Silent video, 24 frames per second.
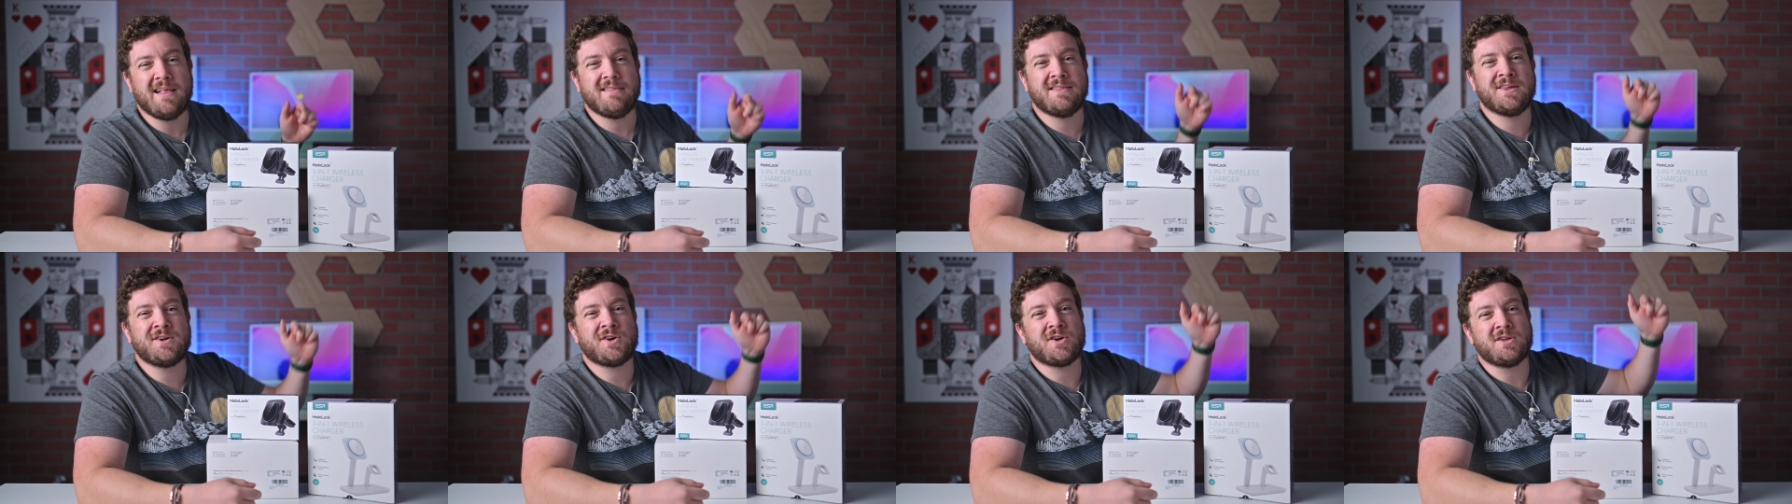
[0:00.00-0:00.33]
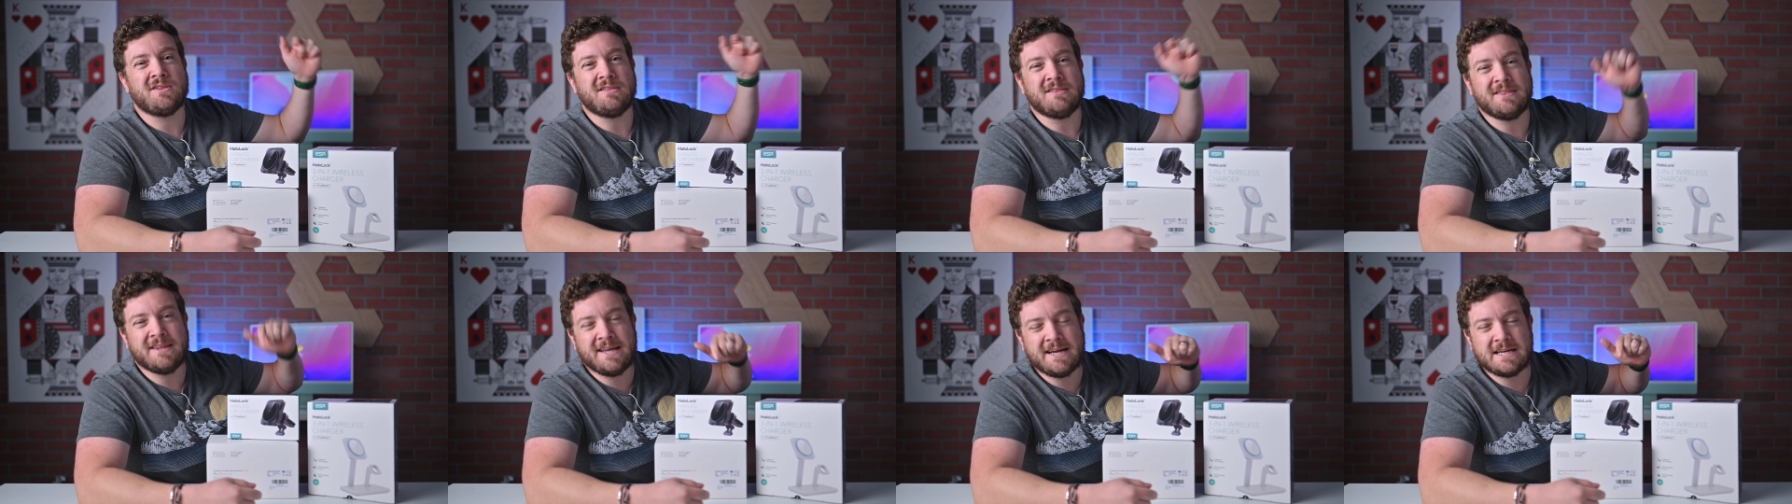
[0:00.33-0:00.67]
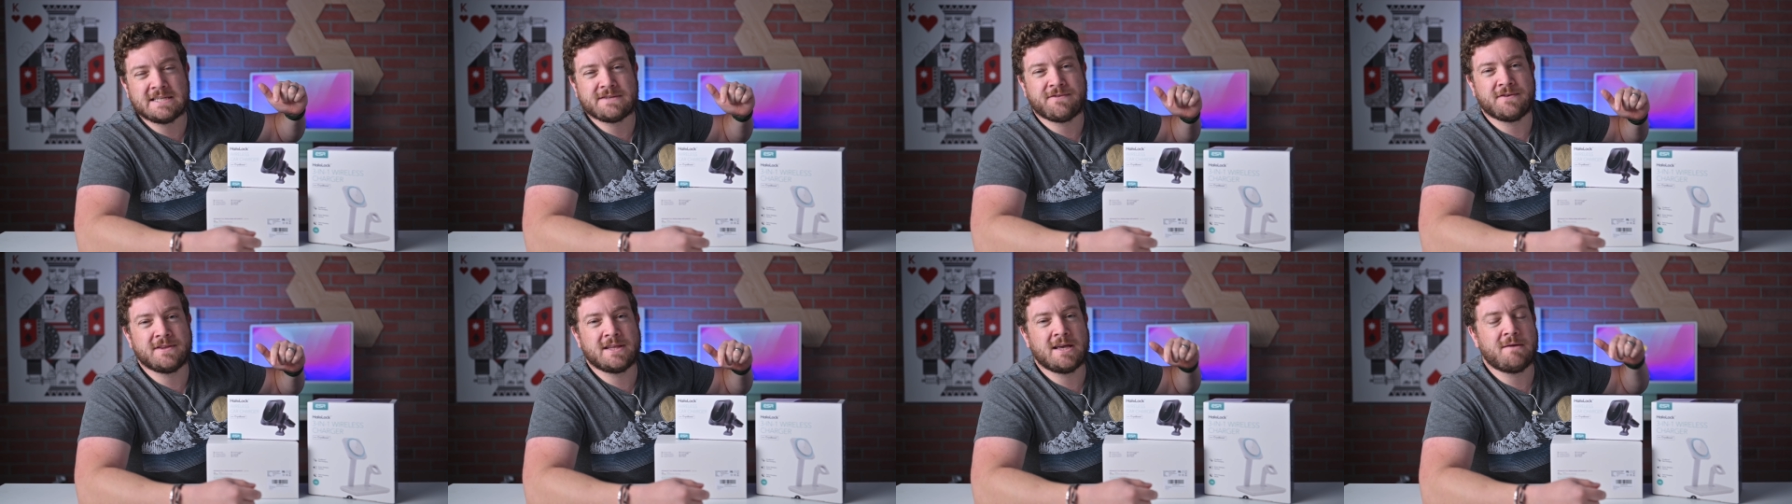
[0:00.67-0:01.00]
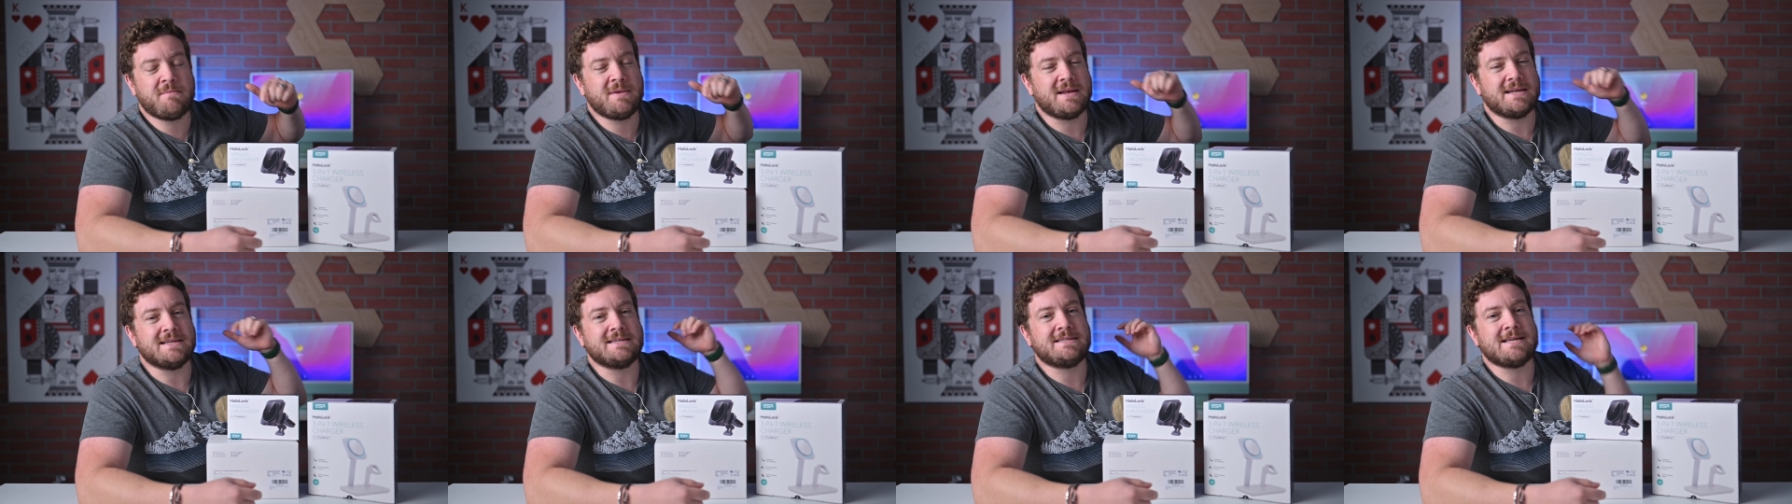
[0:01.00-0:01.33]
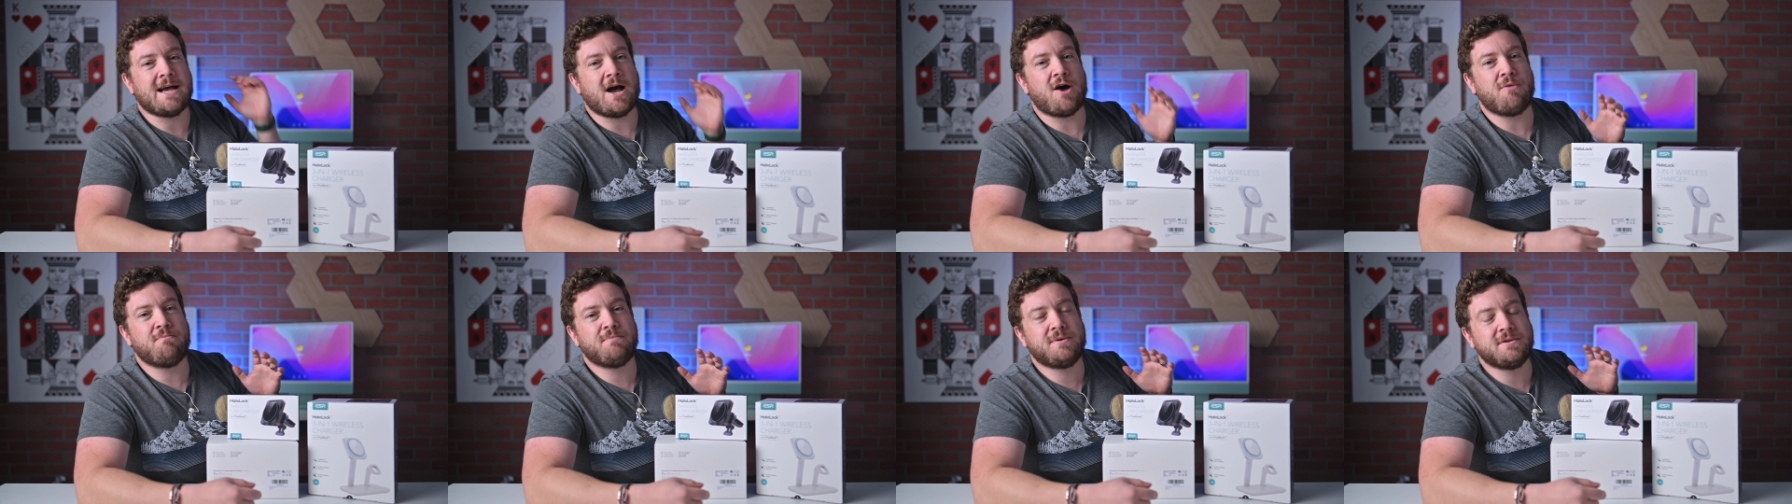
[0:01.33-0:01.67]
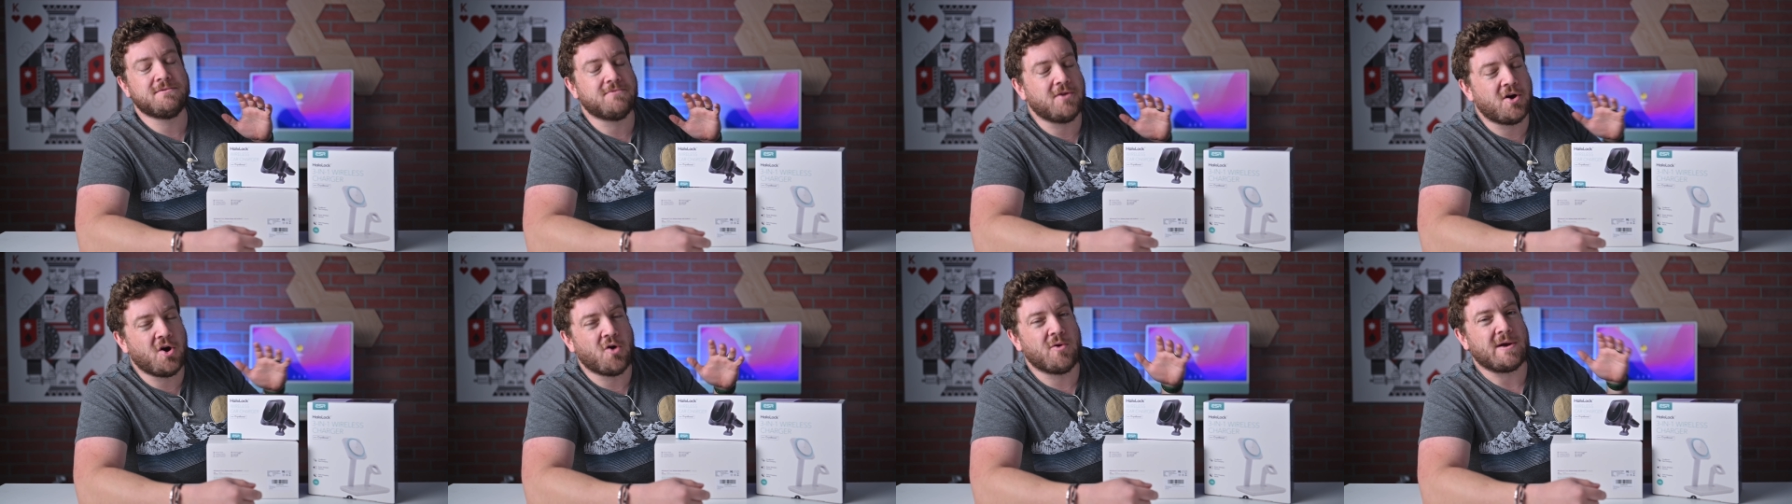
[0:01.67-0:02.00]
there are links for them down
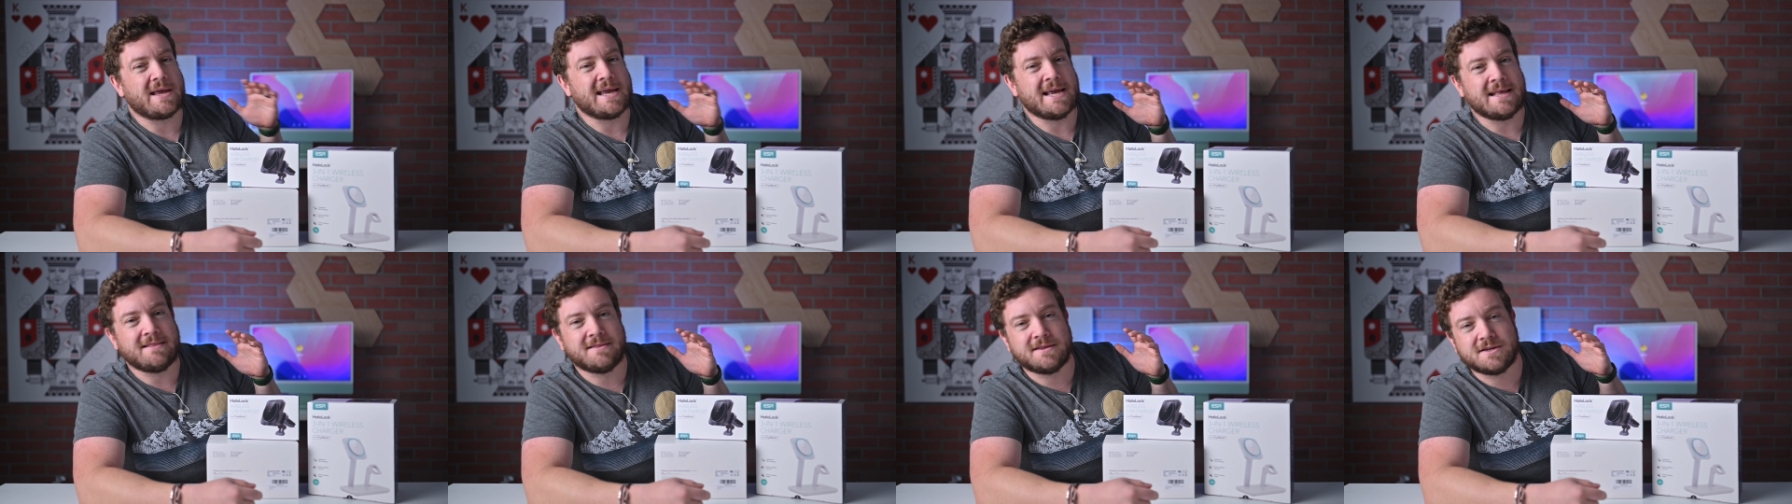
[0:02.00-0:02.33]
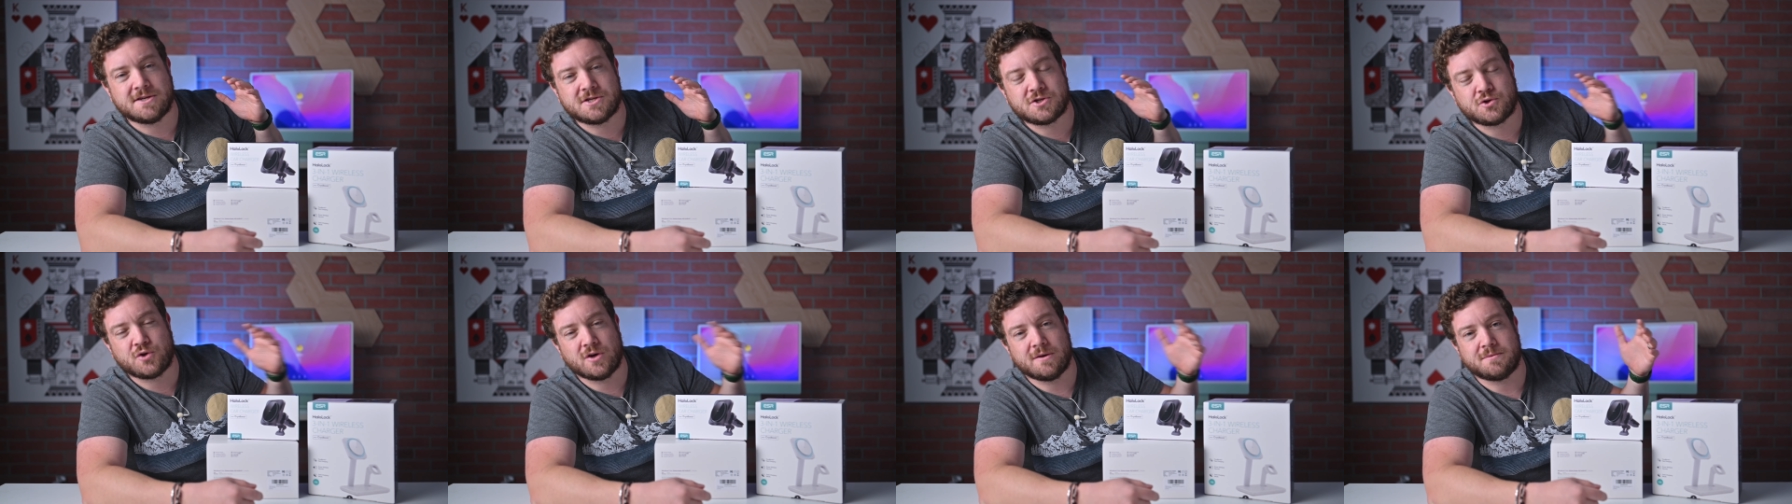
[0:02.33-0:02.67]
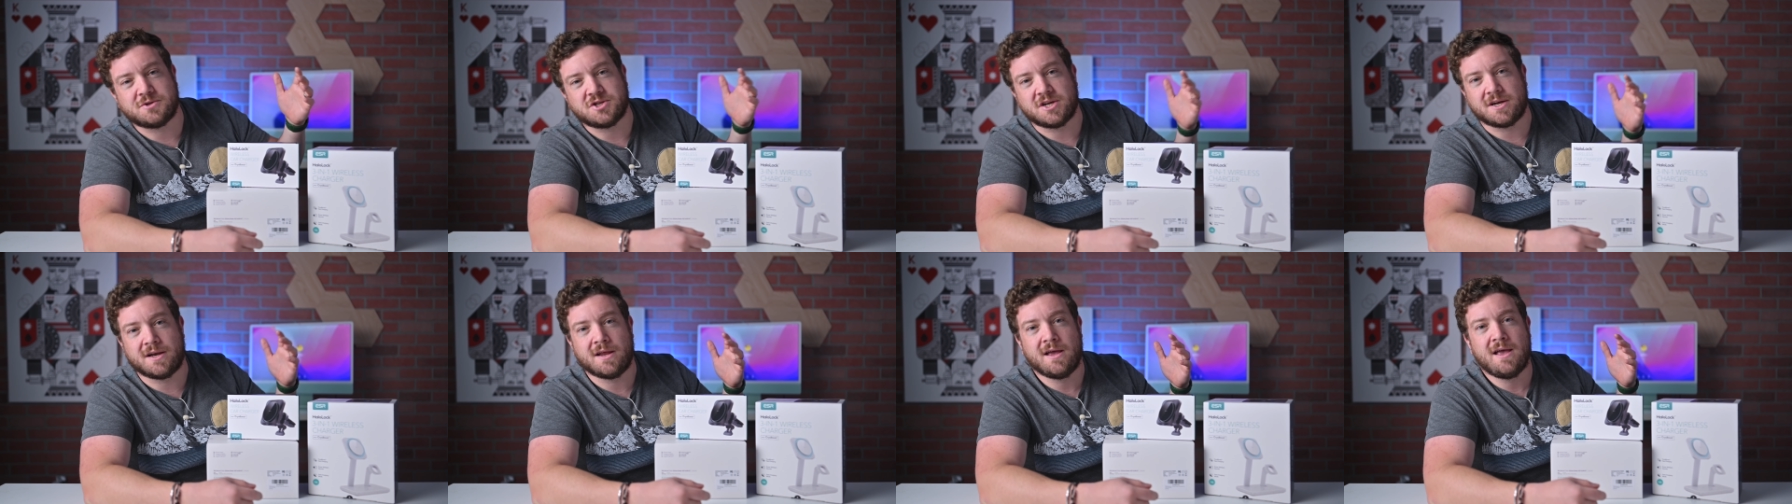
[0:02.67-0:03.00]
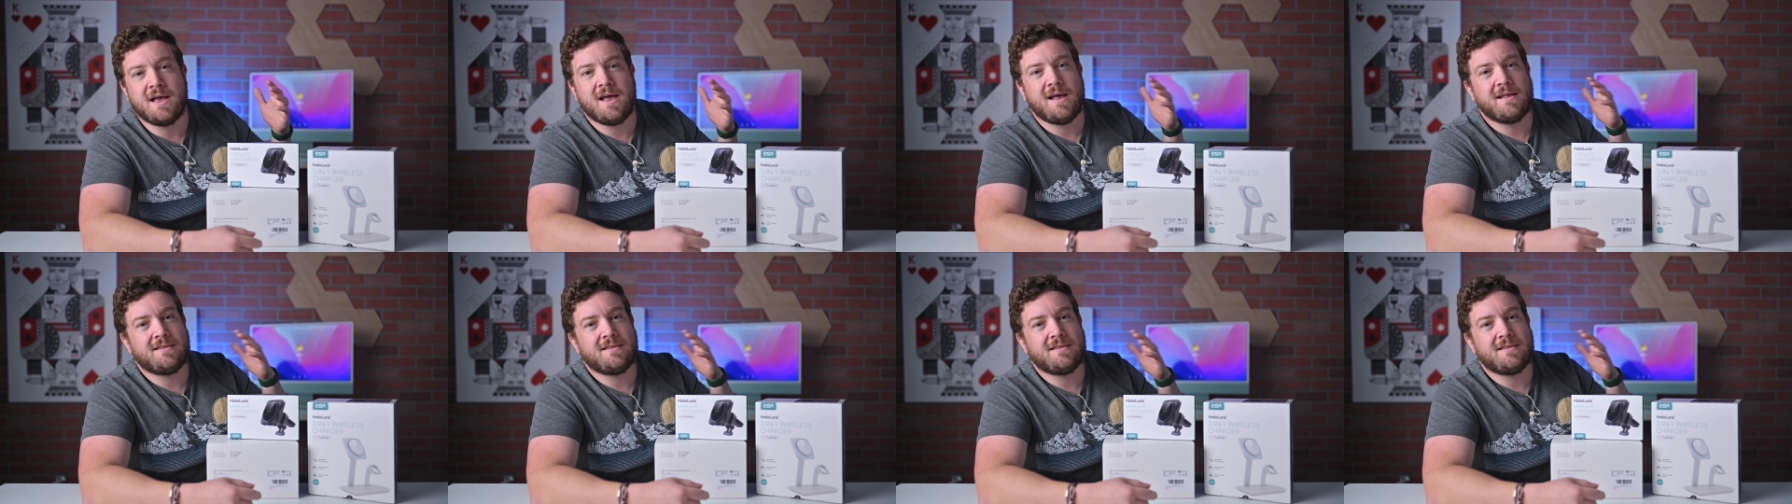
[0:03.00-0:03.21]
below in the description.